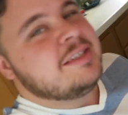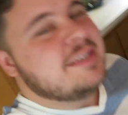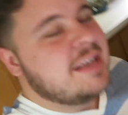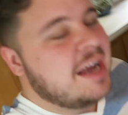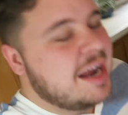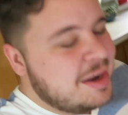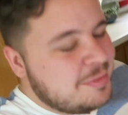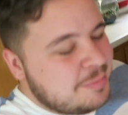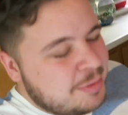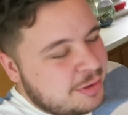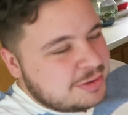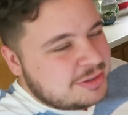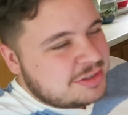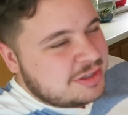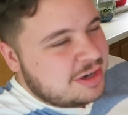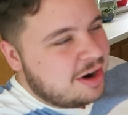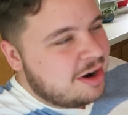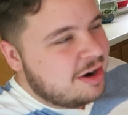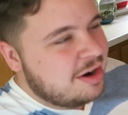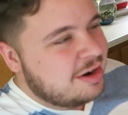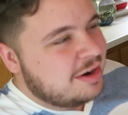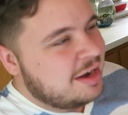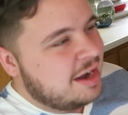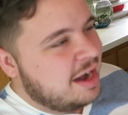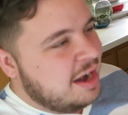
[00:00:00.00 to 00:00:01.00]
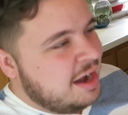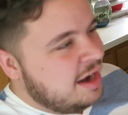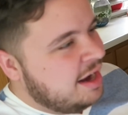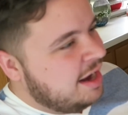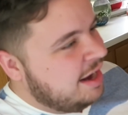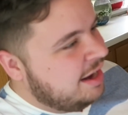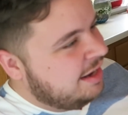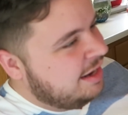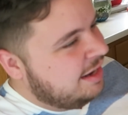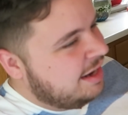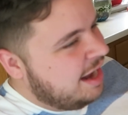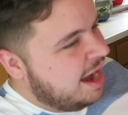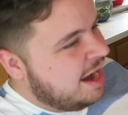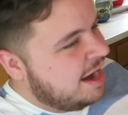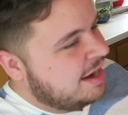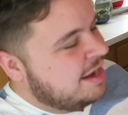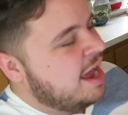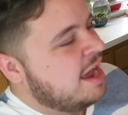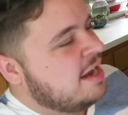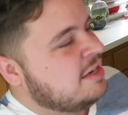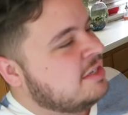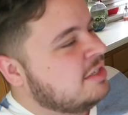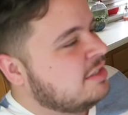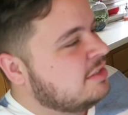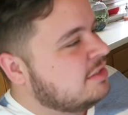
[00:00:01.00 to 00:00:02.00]
the signed postcard, and I
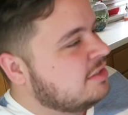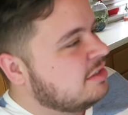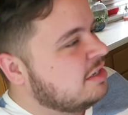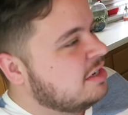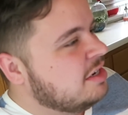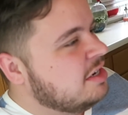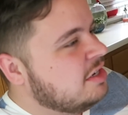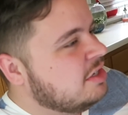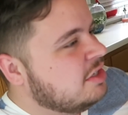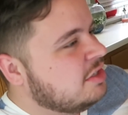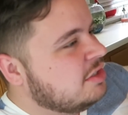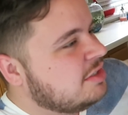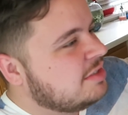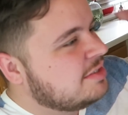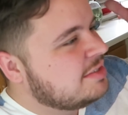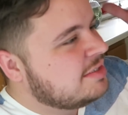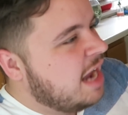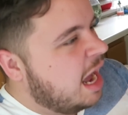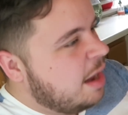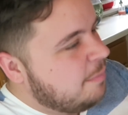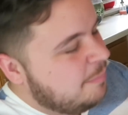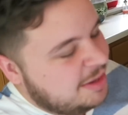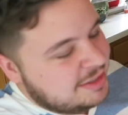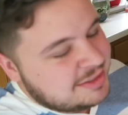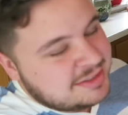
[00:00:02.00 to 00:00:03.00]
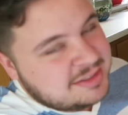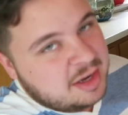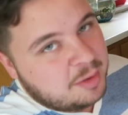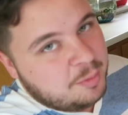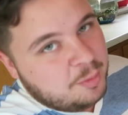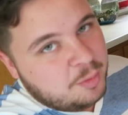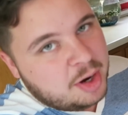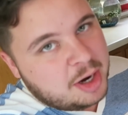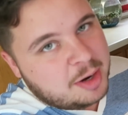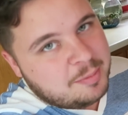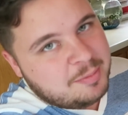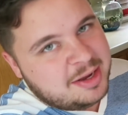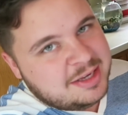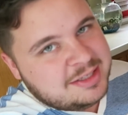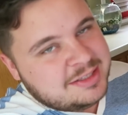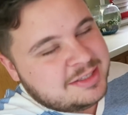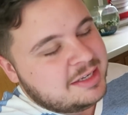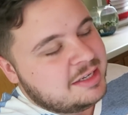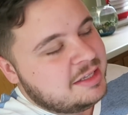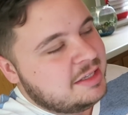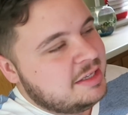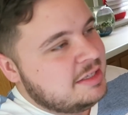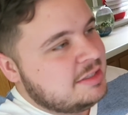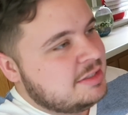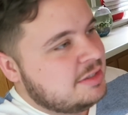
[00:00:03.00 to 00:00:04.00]
had to stop it somewhere
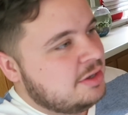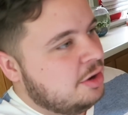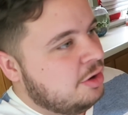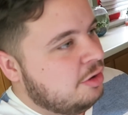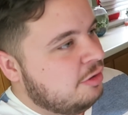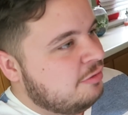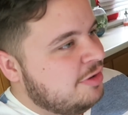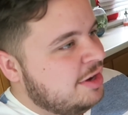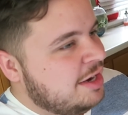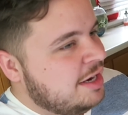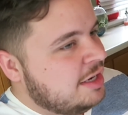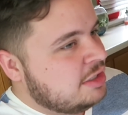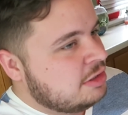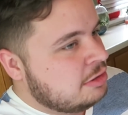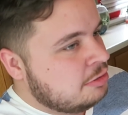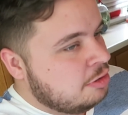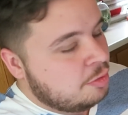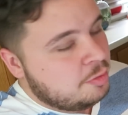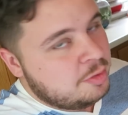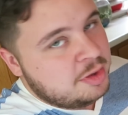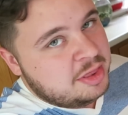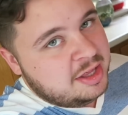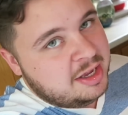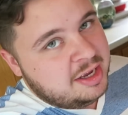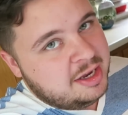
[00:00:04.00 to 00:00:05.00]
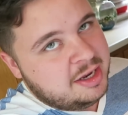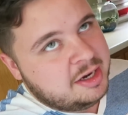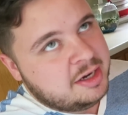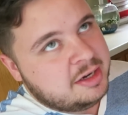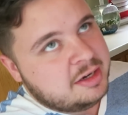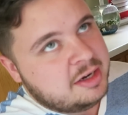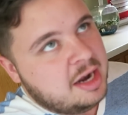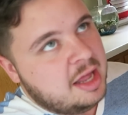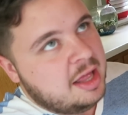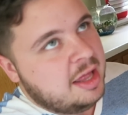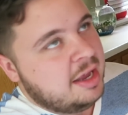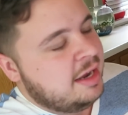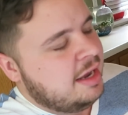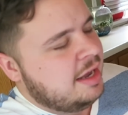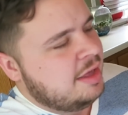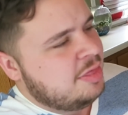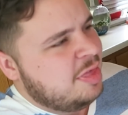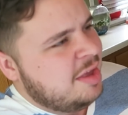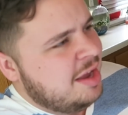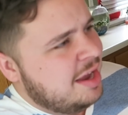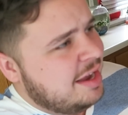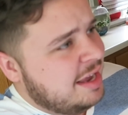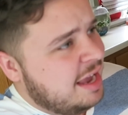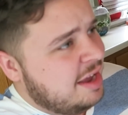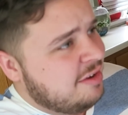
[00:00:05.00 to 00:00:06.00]
basically, so if you didn't do it within, like I
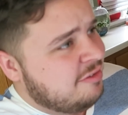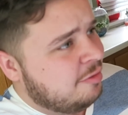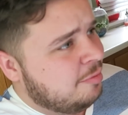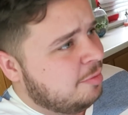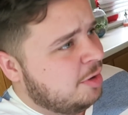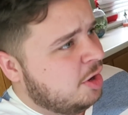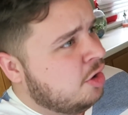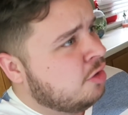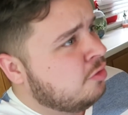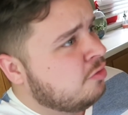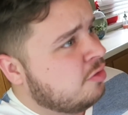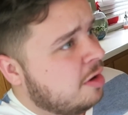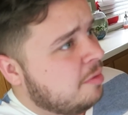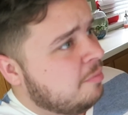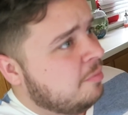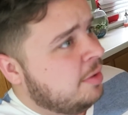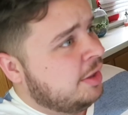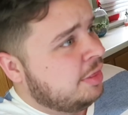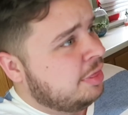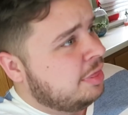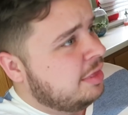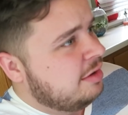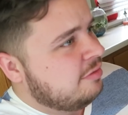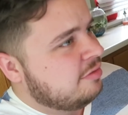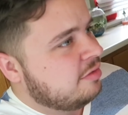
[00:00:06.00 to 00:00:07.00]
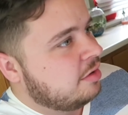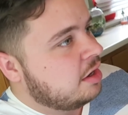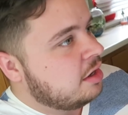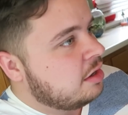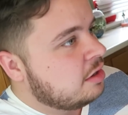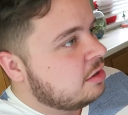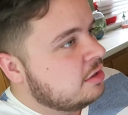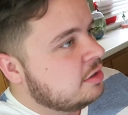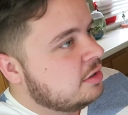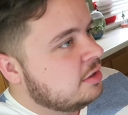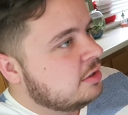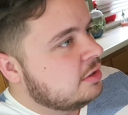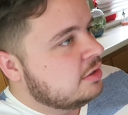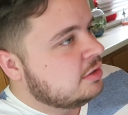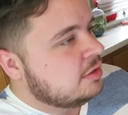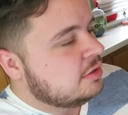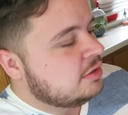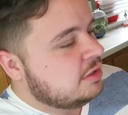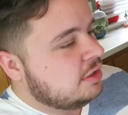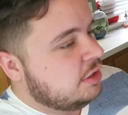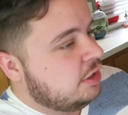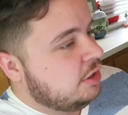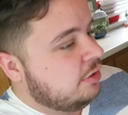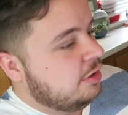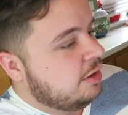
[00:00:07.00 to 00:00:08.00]
think I gave them over a month even
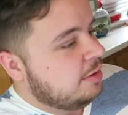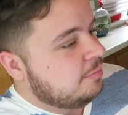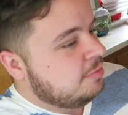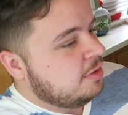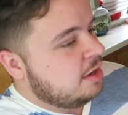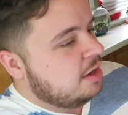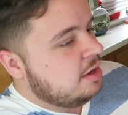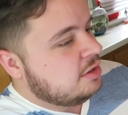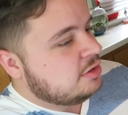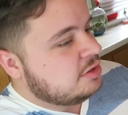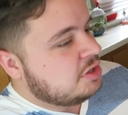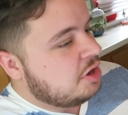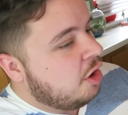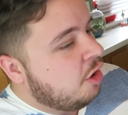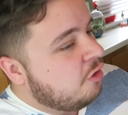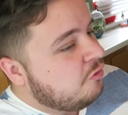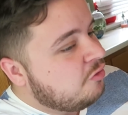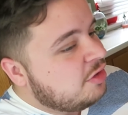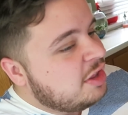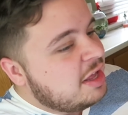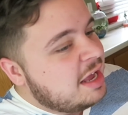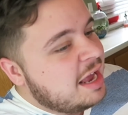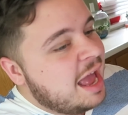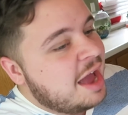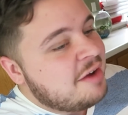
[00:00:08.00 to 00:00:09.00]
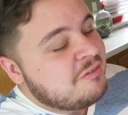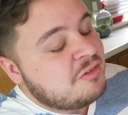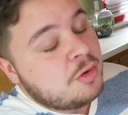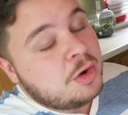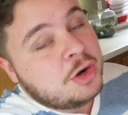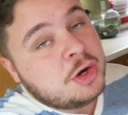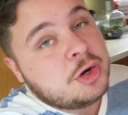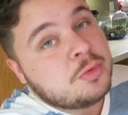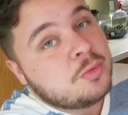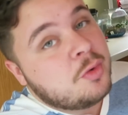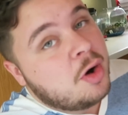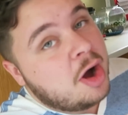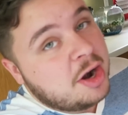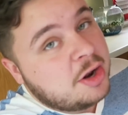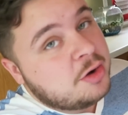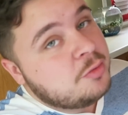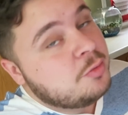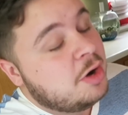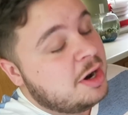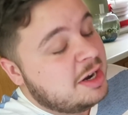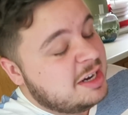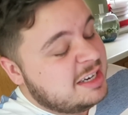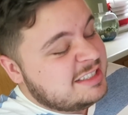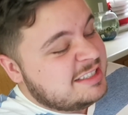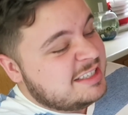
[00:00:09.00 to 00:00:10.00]
to do it. So hopefully everyone who wanted
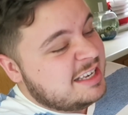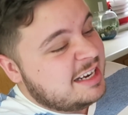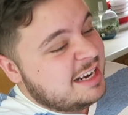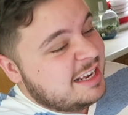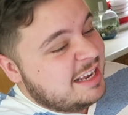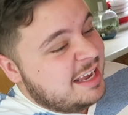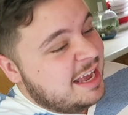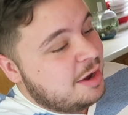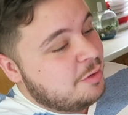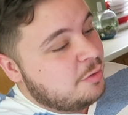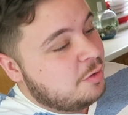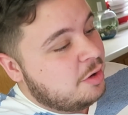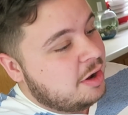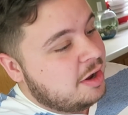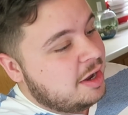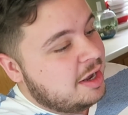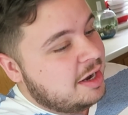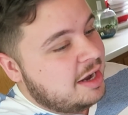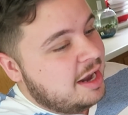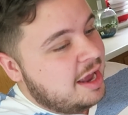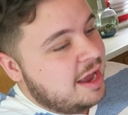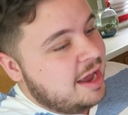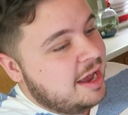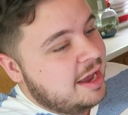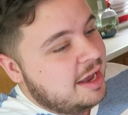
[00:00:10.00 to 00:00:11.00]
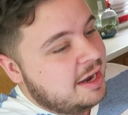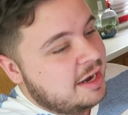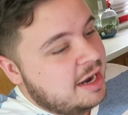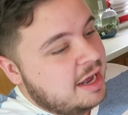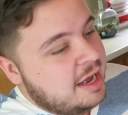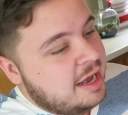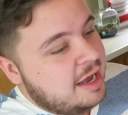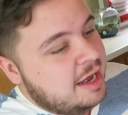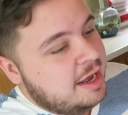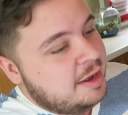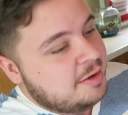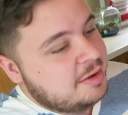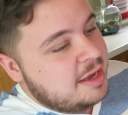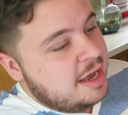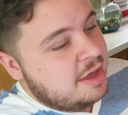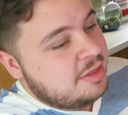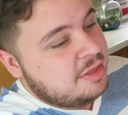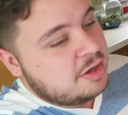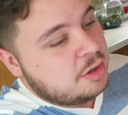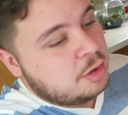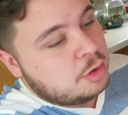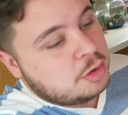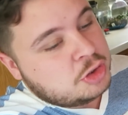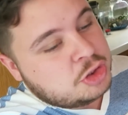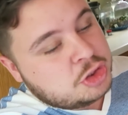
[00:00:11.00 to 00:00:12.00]
one is gonna get one, and yeah,
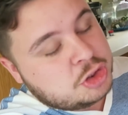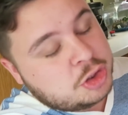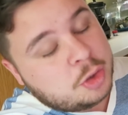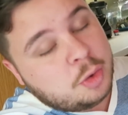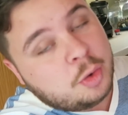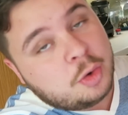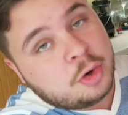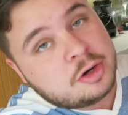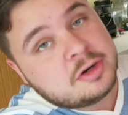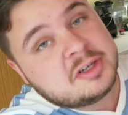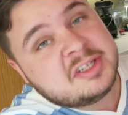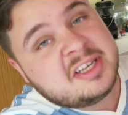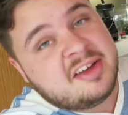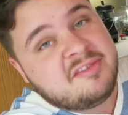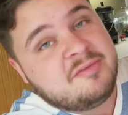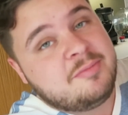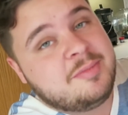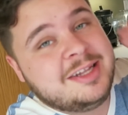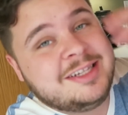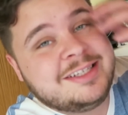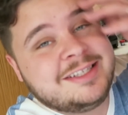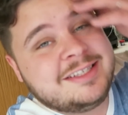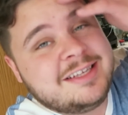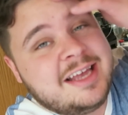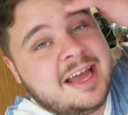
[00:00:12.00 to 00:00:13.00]
the shirt orders have been